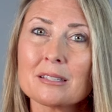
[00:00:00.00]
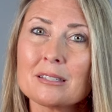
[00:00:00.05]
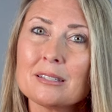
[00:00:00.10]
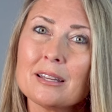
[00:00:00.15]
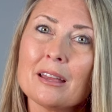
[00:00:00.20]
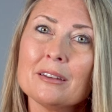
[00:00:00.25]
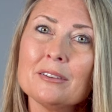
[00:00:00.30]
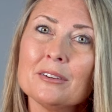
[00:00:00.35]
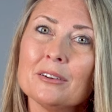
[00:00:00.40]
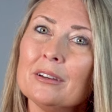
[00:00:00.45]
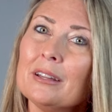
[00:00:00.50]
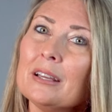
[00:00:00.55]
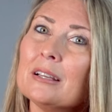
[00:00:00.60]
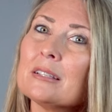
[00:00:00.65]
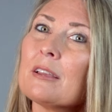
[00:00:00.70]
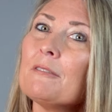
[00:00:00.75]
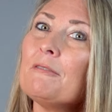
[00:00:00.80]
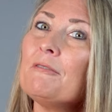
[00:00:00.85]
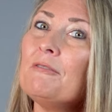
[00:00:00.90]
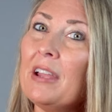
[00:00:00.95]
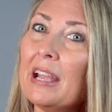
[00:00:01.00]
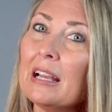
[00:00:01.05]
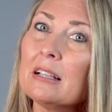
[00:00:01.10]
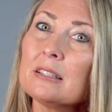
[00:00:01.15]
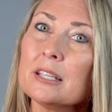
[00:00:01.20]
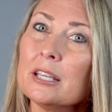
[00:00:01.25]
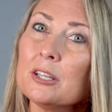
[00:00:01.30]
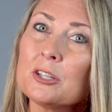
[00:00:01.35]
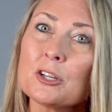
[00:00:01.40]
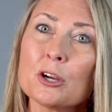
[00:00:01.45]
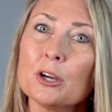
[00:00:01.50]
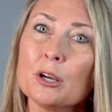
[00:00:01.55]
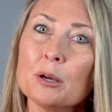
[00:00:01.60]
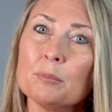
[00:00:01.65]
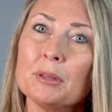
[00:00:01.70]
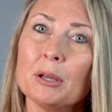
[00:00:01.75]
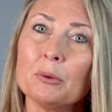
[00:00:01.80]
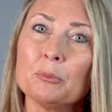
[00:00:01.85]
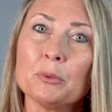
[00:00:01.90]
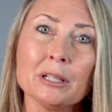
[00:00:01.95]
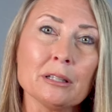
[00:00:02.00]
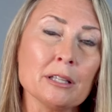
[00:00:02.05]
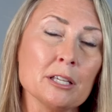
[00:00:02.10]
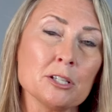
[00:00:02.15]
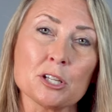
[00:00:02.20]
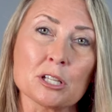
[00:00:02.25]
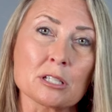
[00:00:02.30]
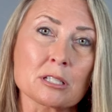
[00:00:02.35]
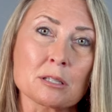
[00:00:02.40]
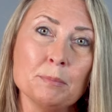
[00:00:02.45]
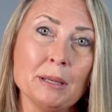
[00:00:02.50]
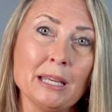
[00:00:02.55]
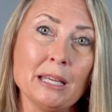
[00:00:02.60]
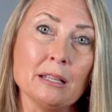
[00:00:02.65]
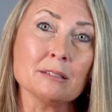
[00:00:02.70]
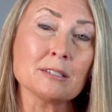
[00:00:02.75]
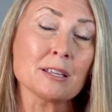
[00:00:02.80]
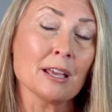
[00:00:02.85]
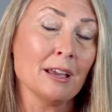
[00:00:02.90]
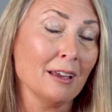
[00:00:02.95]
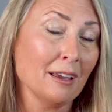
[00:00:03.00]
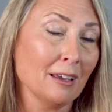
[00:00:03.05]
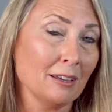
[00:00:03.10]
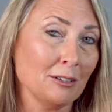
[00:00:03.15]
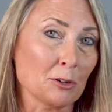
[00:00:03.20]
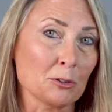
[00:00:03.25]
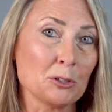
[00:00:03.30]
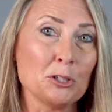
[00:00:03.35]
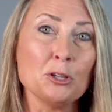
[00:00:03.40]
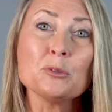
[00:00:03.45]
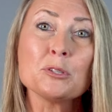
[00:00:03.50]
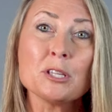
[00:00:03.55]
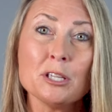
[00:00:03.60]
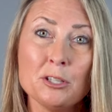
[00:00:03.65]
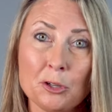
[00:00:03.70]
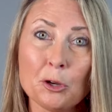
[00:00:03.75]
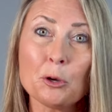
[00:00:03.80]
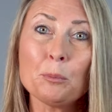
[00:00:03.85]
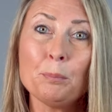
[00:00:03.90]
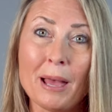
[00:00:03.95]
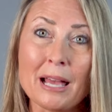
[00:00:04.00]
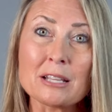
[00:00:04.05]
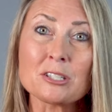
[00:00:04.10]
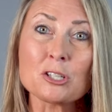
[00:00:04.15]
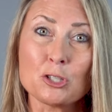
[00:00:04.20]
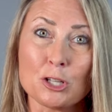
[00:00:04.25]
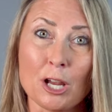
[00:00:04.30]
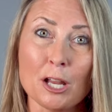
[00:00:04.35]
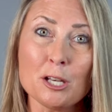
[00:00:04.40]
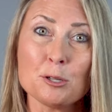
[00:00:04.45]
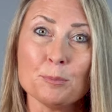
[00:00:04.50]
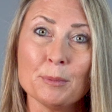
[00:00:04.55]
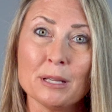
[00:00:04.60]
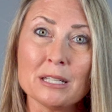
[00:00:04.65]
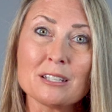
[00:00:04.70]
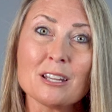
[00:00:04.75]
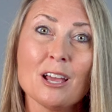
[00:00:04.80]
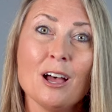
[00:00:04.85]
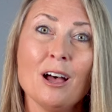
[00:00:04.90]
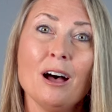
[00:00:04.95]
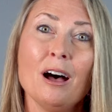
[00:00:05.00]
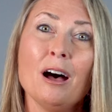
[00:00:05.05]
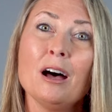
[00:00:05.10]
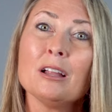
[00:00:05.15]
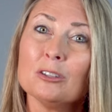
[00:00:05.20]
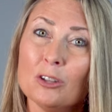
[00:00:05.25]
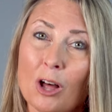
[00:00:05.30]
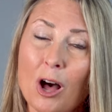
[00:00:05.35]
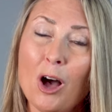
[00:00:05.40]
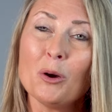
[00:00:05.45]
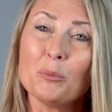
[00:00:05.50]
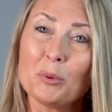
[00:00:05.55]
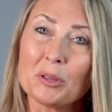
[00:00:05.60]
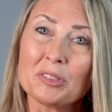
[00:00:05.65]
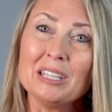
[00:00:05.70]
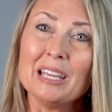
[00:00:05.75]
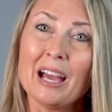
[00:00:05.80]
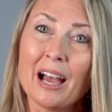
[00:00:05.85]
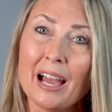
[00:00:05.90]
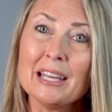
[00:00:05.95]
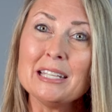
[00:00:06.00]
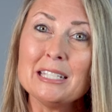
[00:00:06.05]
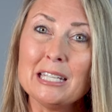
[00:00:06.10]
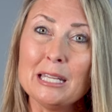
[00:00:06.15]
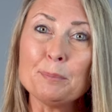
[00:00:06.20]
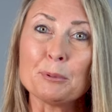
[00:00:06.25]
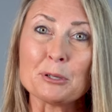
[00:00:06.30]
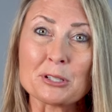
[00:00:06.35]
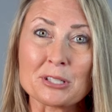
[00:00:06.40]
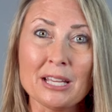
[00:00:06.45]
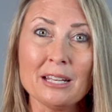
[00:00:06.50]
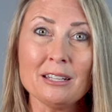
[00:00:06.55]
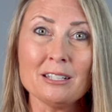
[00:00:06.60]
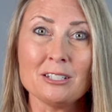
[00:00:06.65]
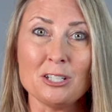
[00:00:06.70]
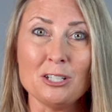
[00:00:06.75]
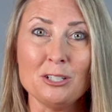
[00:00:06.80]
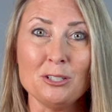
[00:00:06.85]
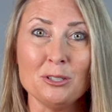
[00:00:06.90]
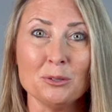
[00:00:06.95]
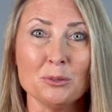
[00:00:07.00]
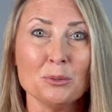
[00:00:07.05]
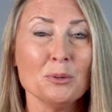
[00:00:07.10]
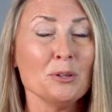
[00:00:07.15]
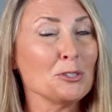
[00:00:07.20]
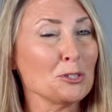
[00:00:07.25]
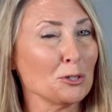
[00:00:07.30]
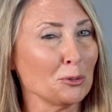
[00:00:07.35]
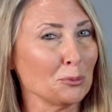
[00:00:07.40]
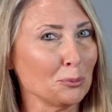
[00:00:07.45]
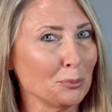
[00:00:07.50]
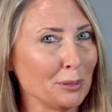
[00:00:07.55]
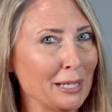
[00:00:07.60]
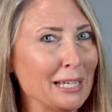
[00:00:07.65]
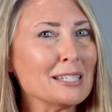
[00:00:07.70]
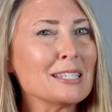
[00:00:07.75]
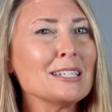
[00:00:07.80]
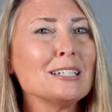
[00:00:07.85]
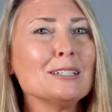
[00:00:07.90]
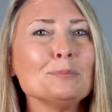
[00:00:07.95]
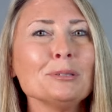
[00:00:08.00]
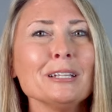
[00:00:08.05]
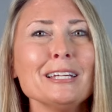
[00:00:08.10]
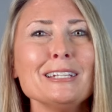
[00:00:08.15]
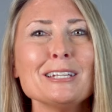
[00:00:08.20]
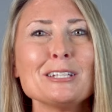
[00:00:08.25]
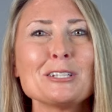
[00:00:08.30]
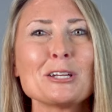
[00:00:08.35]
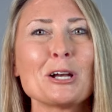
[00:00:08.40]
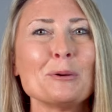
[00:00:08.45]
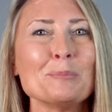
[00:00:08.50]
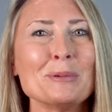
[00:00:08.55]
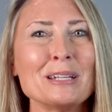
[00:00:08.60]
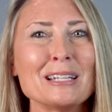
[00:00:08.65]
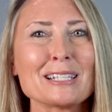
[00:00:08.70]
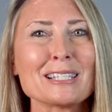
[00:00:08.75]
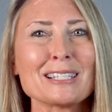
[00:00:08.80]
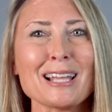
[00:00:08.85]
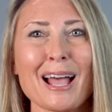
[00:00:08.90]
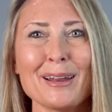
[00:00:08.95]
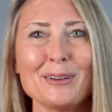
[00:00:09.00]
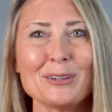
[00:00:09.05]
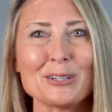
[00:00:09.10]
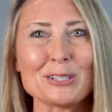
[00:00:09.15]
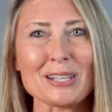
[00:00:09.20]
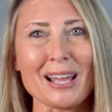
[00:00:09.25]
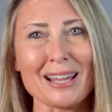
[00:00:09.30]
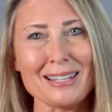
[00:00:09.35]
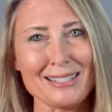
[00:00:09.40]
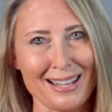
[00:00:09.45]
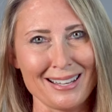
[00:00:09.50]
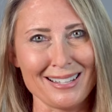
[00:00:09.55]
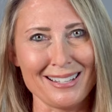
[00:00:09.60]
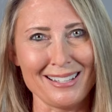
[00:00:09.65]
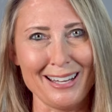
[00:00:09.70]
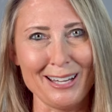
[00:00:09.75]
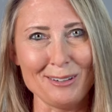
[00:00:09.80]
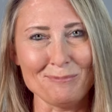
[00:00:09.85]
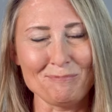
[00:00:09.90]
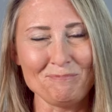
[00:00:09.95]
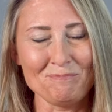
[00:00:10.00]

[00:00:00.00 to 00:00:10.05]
Standard is a fancy term that really just means you're using your best judgment along with the ID presented to you to reasonably determine a signer's identity.